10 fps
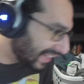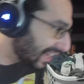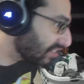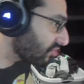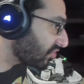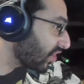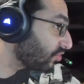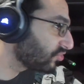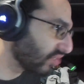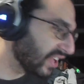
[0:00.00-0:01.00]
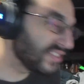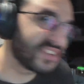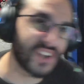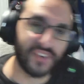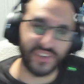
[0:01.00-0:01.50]
didn't just sell Jane's
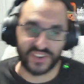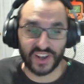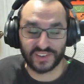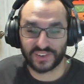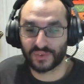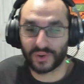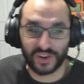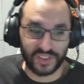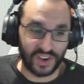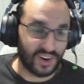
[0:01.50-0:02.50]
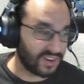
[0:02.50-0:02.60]
stuff, he sent one of the